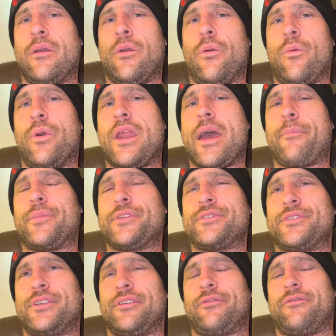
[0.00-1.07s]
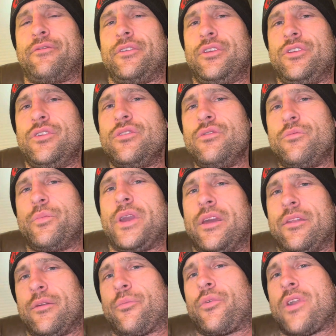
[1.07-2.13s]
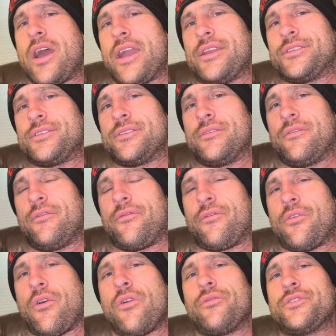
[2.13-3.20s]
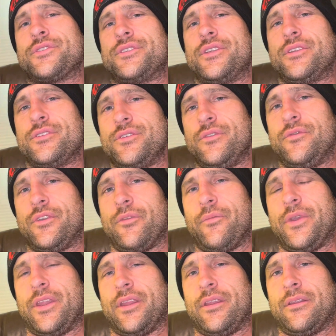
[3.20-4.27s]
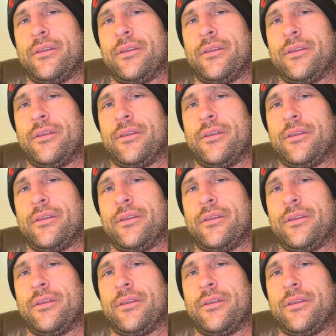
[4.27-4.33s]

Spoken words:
What happens if you pay the price for all the sins you've committed?